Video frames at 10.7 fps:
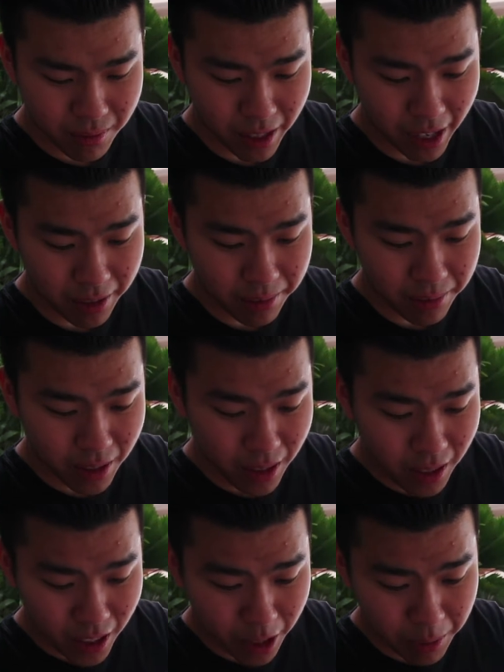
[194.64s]

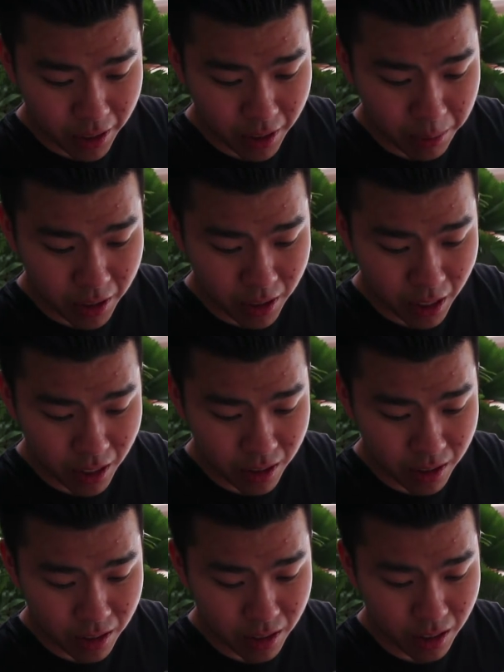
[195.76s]
Yeah. Never mind, in the meantime, let's
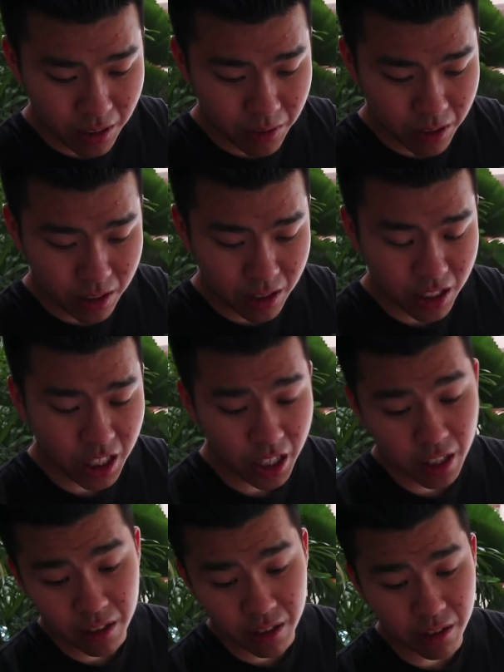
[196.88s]
see if this is a shiny
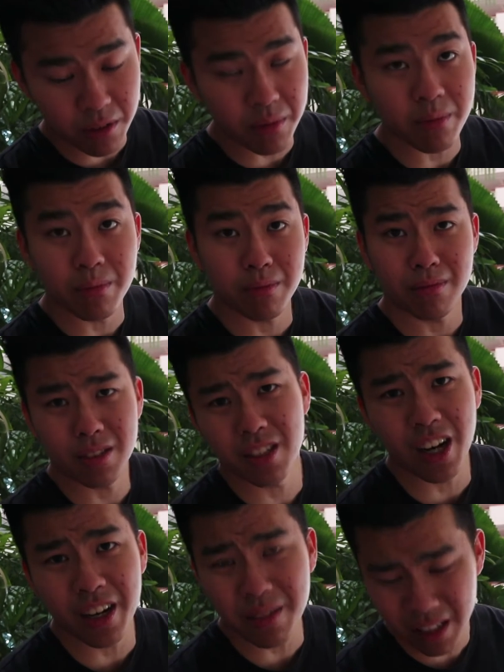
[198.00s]
here. It's
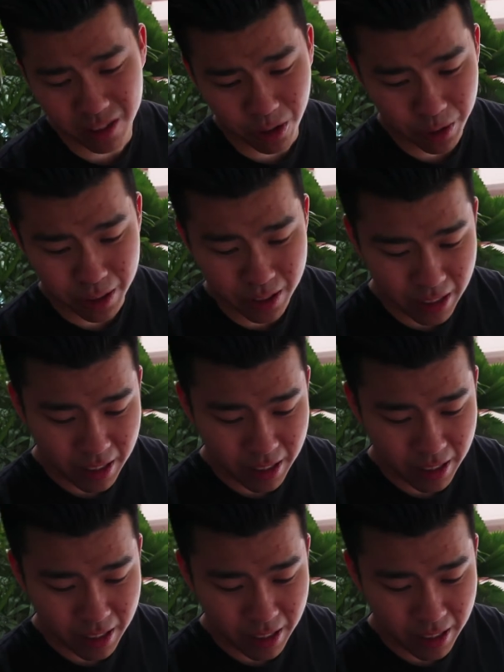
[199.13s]
not, as always.